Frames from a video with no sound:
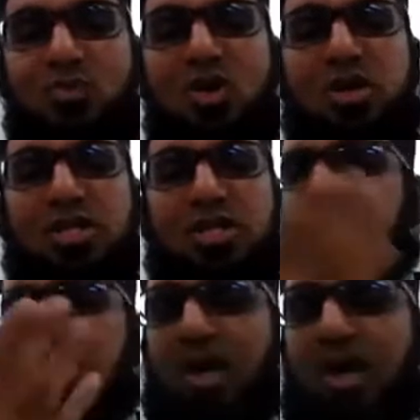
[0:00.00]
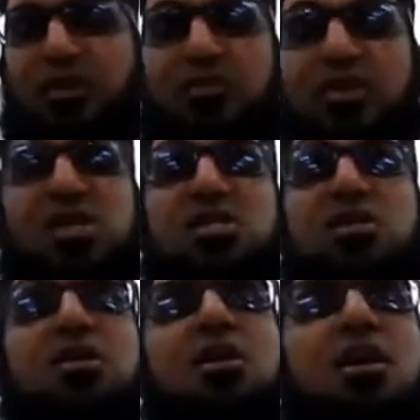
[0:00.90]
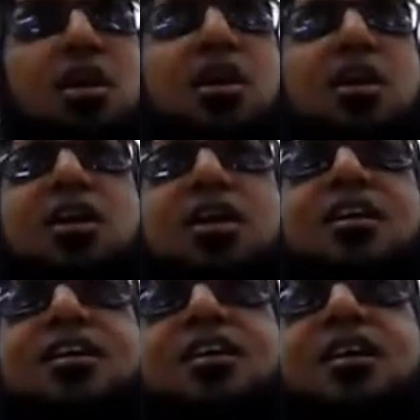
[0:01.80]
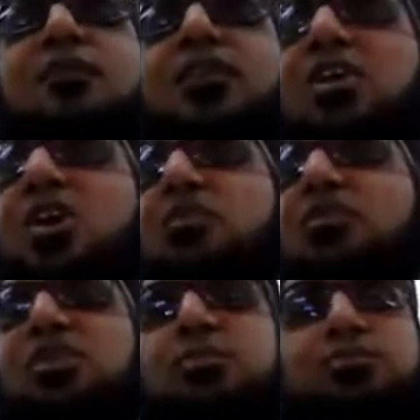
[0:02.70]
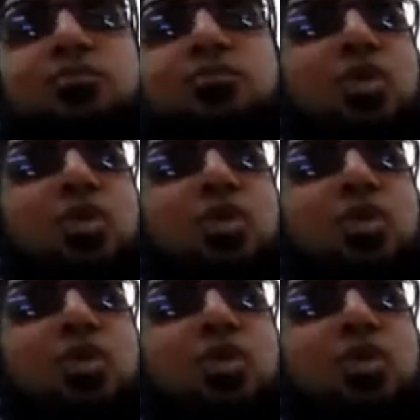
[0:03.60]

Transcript: Okay, this is another one I find very silly. Uh, very often,